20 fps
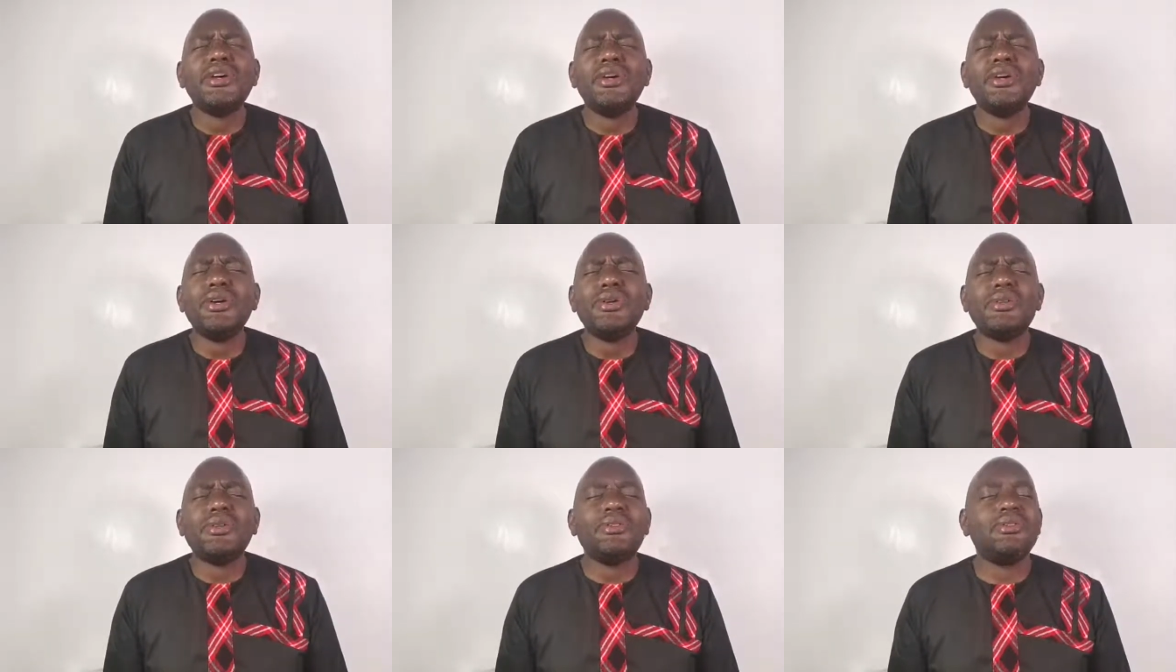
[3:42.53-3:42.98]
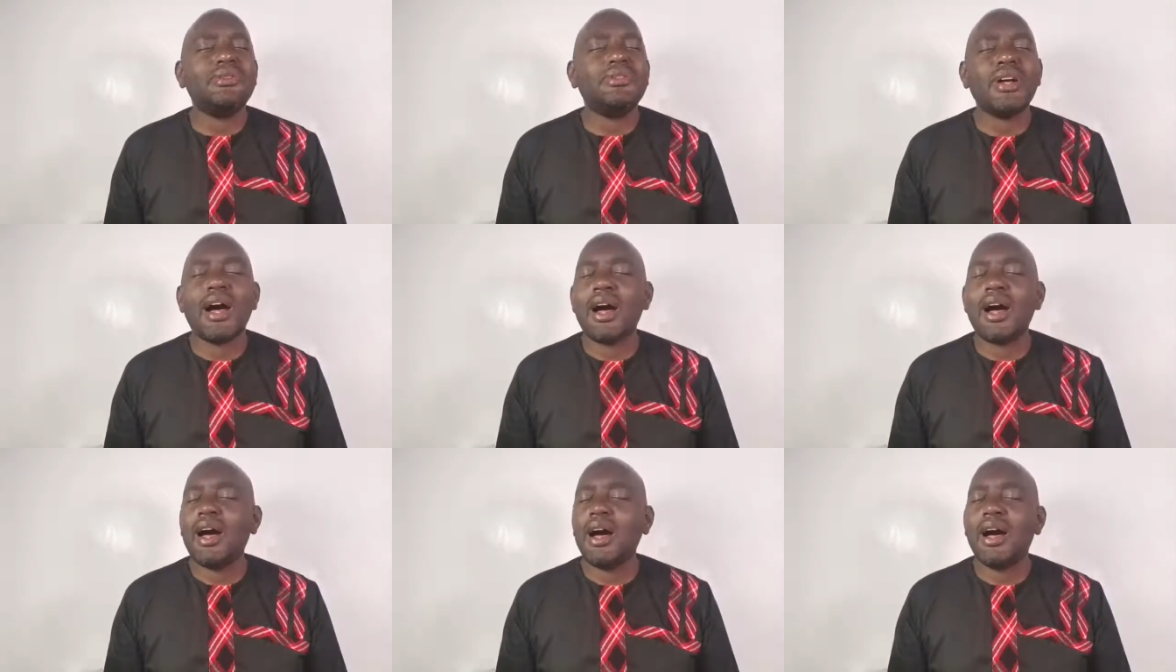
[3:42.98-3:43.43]
you.
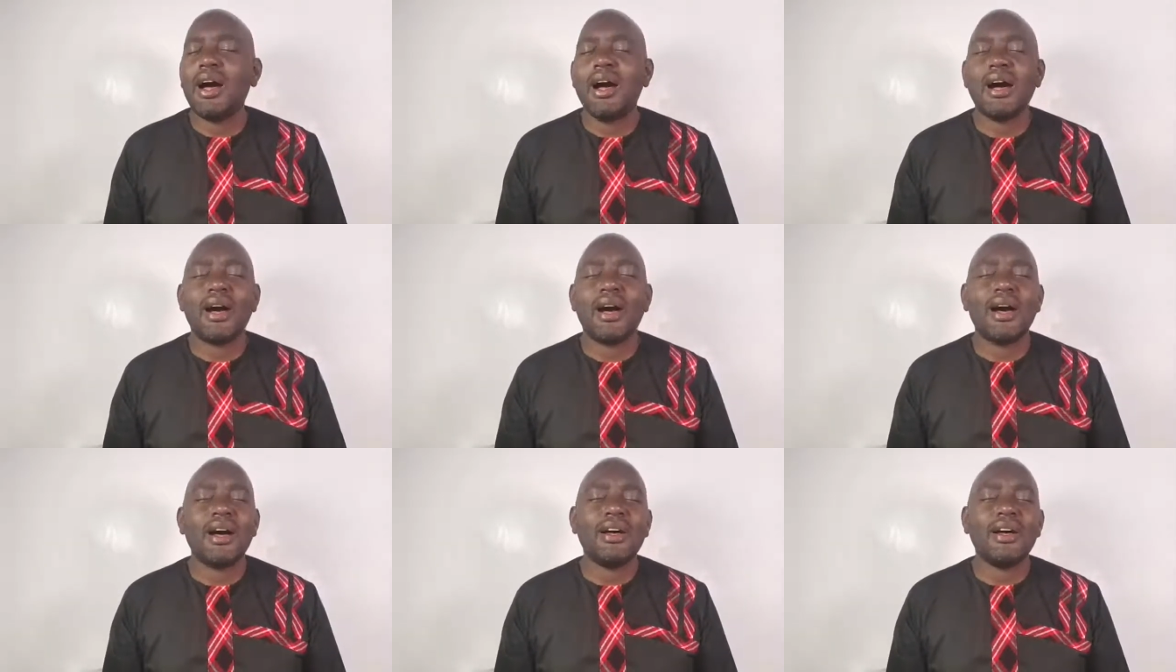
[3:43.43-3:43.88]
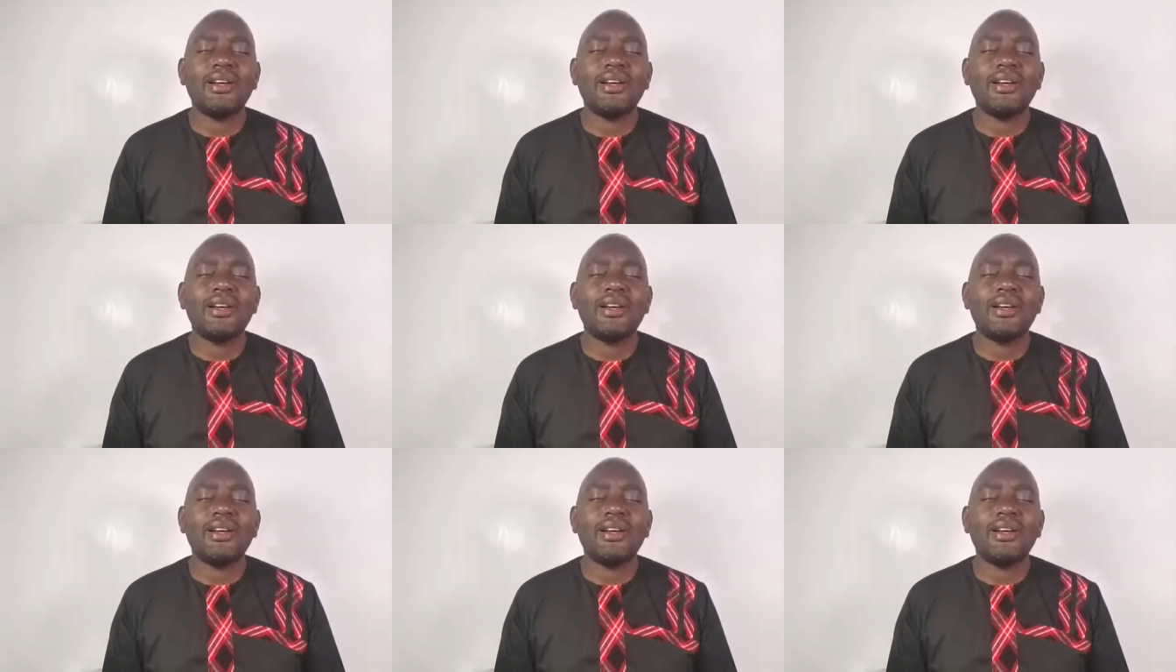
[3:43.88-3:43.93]
Ha ha ha.